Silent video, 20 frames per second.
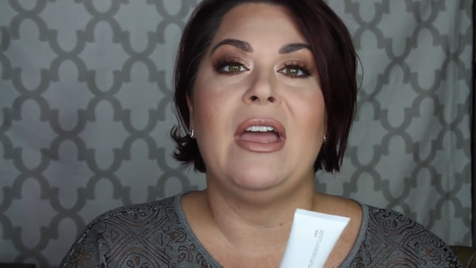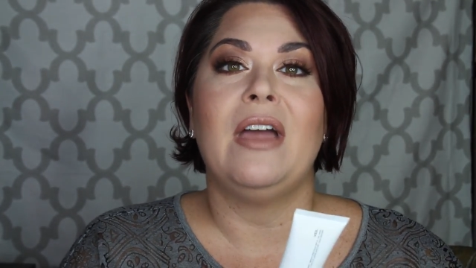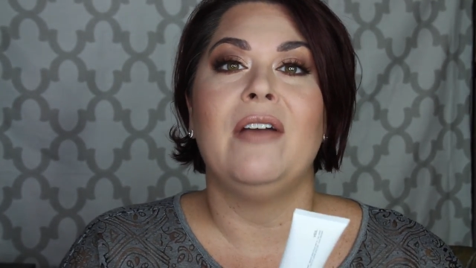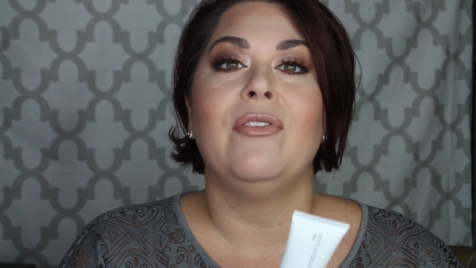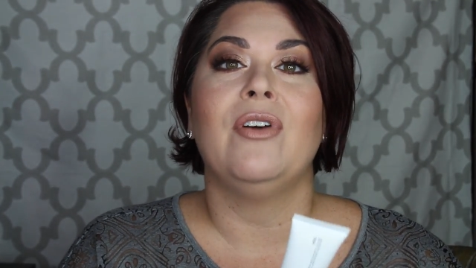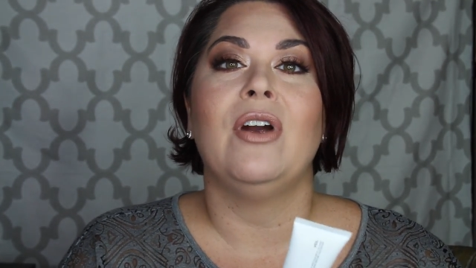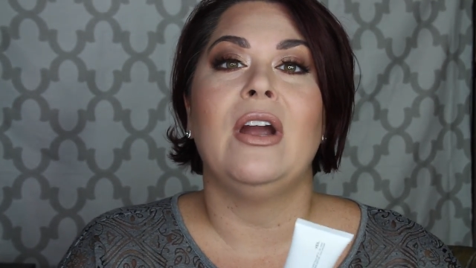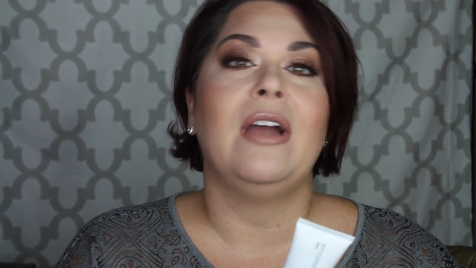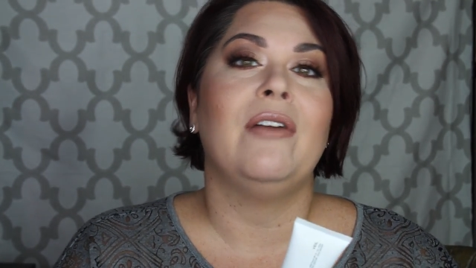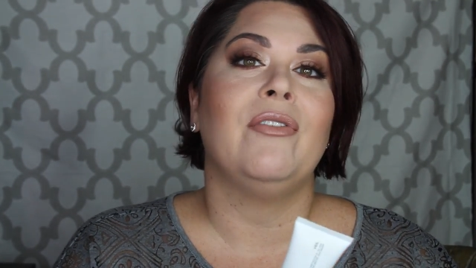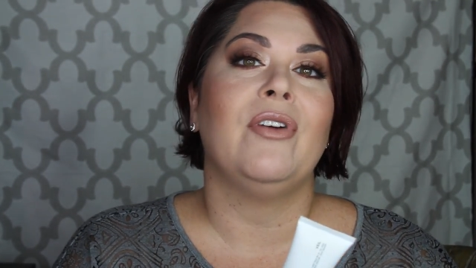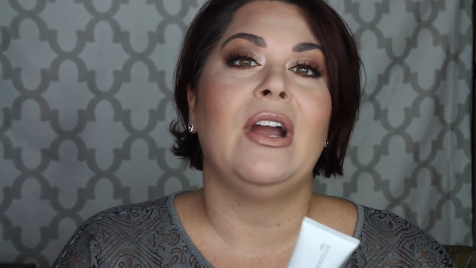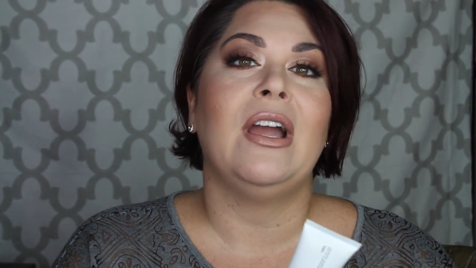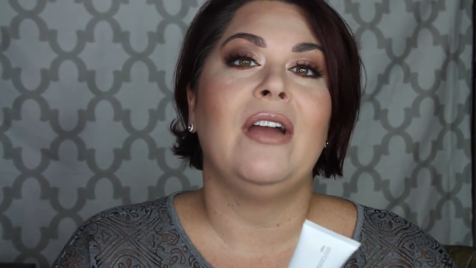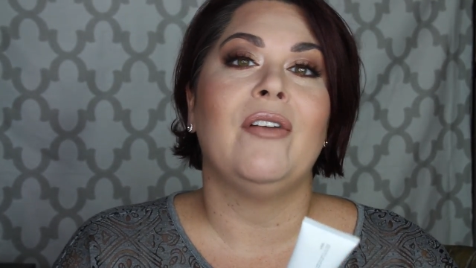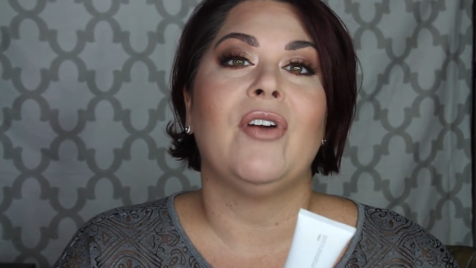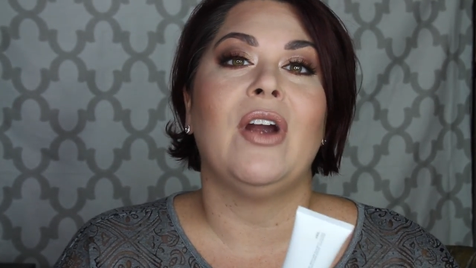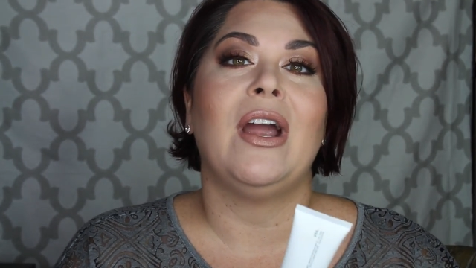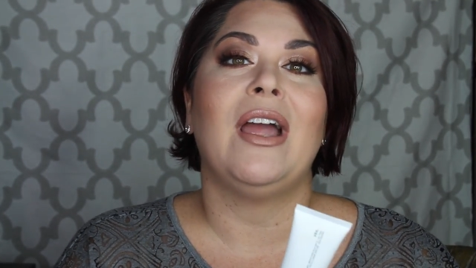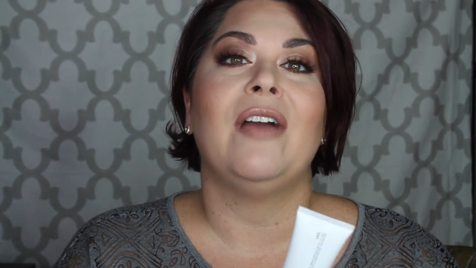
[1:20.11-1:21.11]

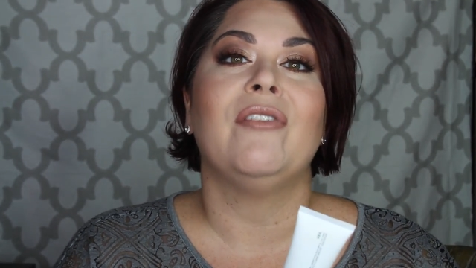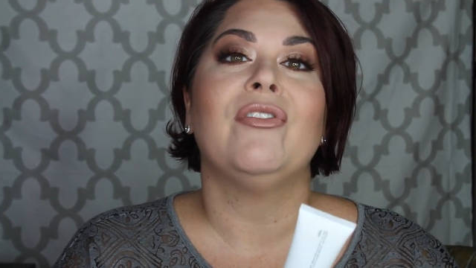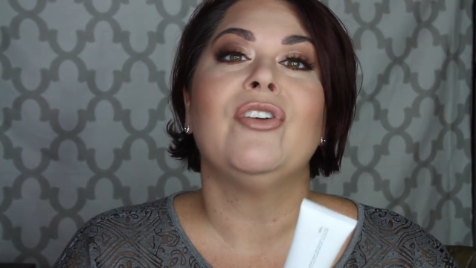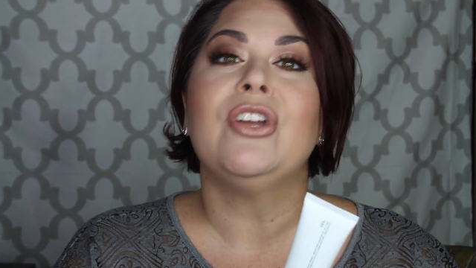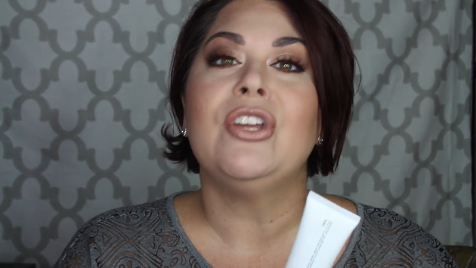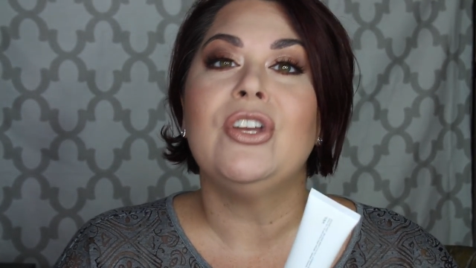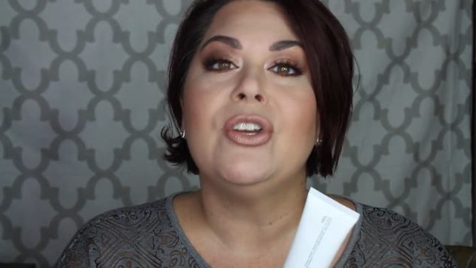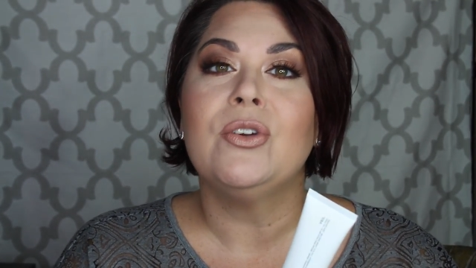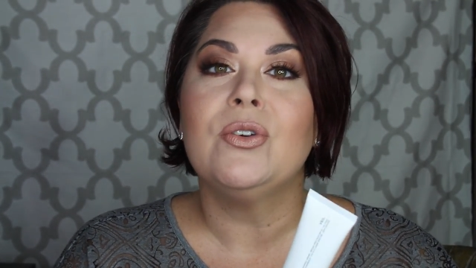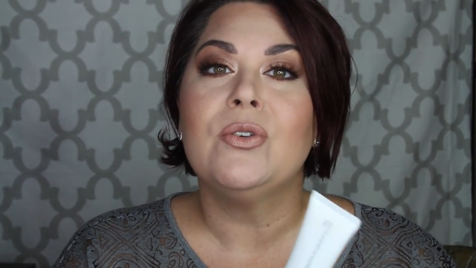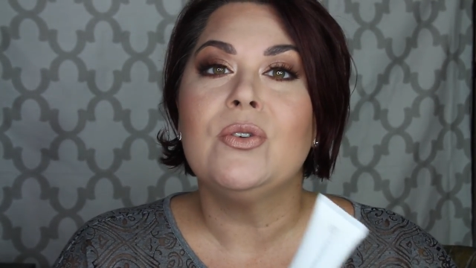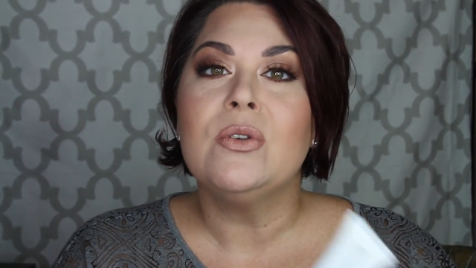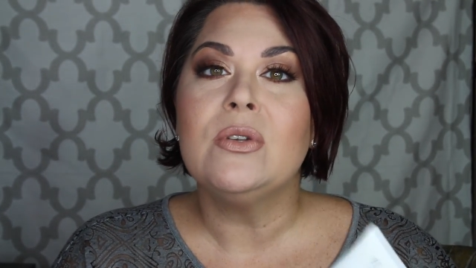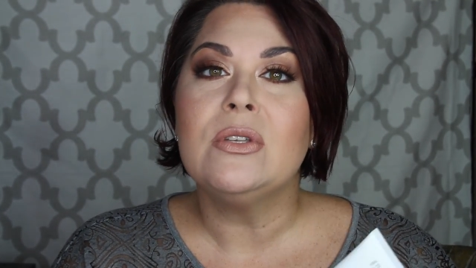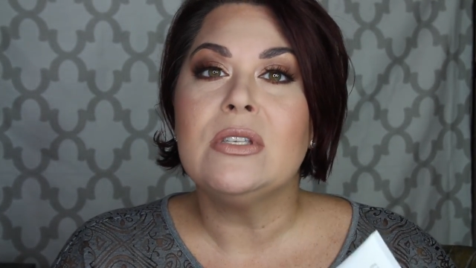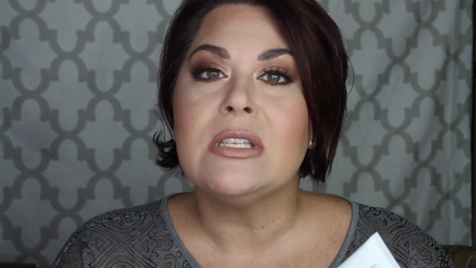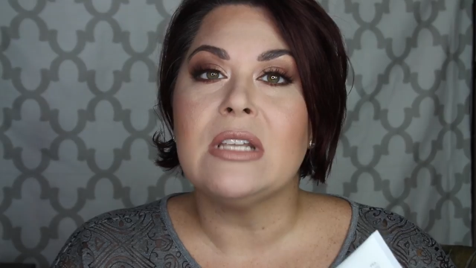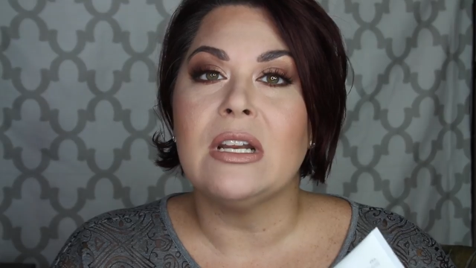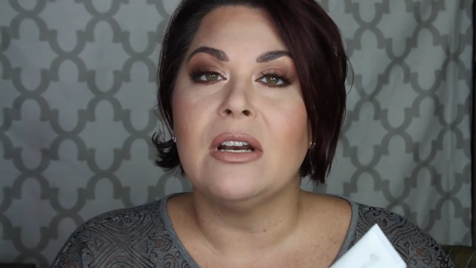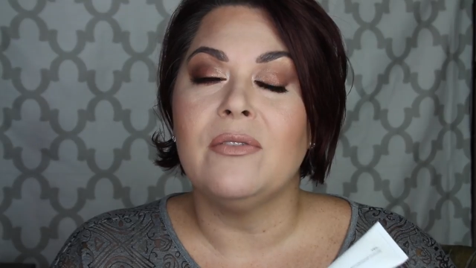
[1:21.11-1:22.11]
I've ever
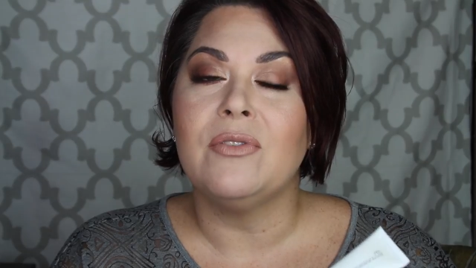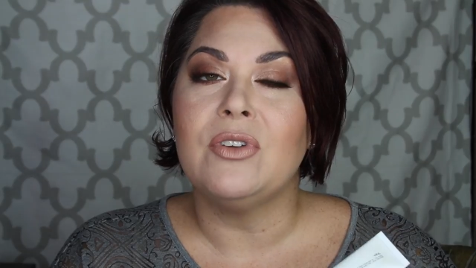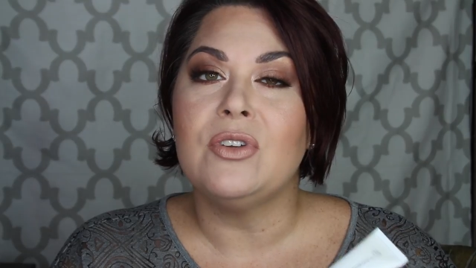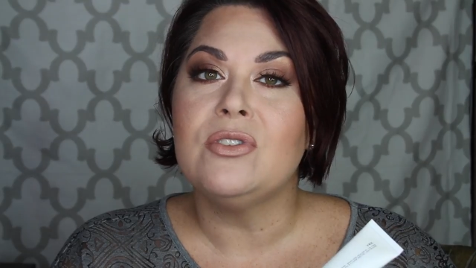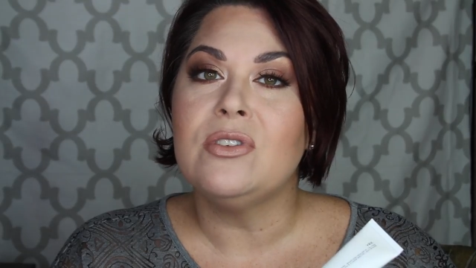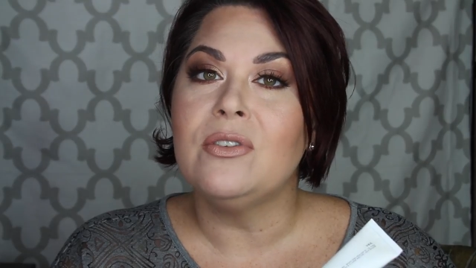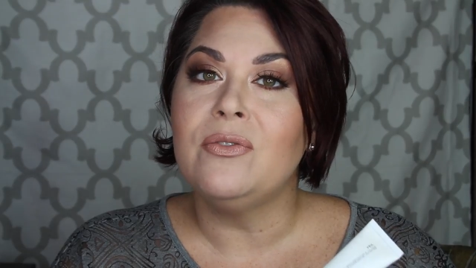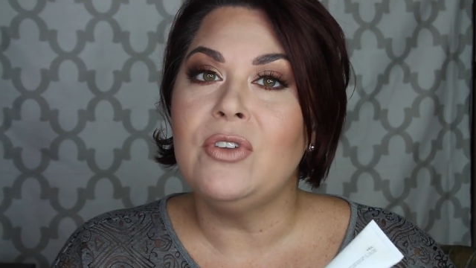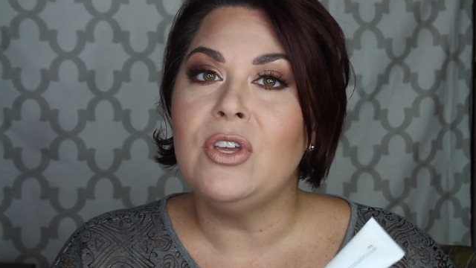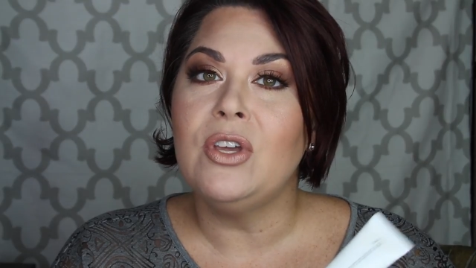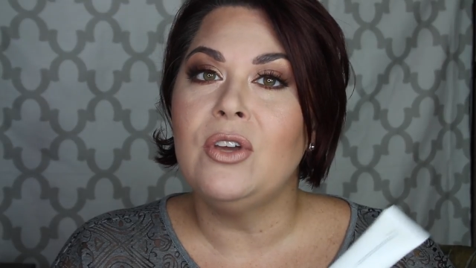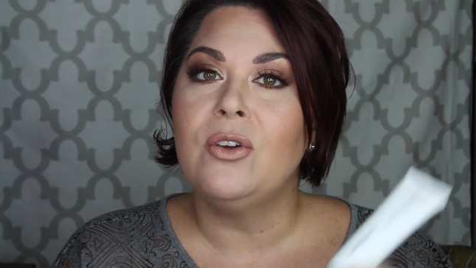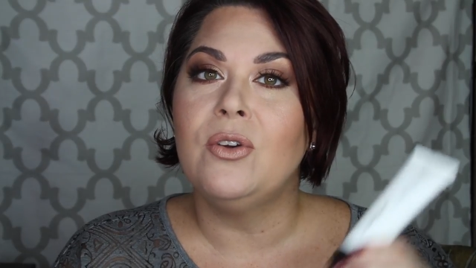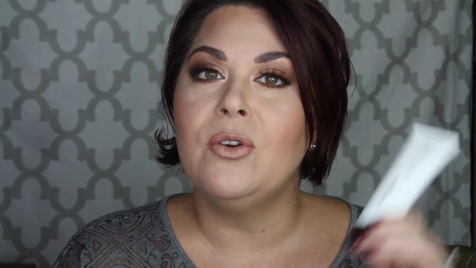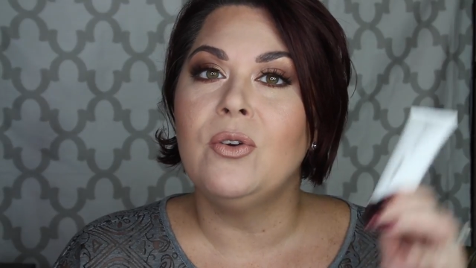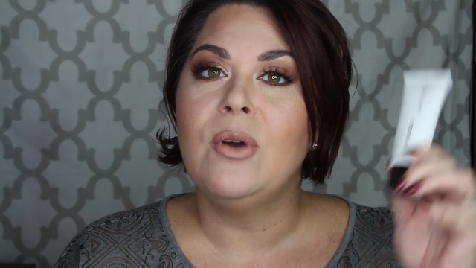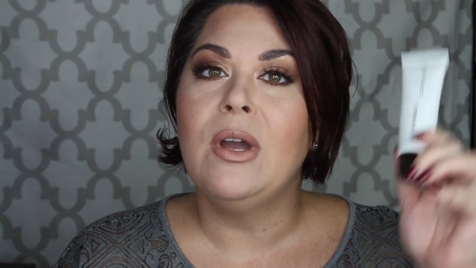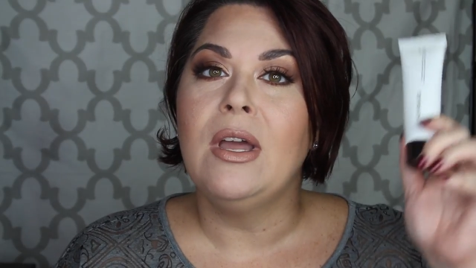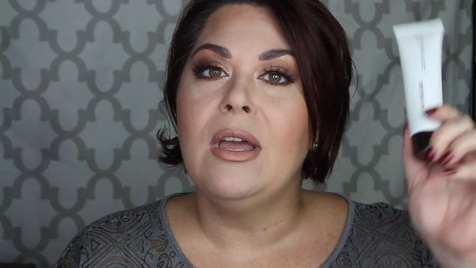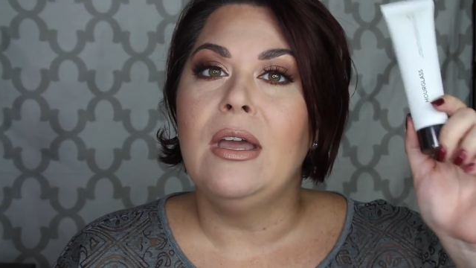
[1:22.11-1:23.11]
used, and I've used a
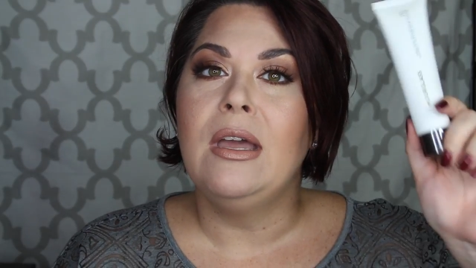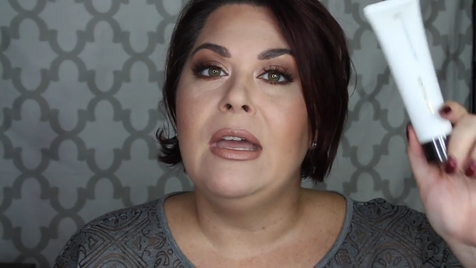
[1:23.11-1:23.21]
few,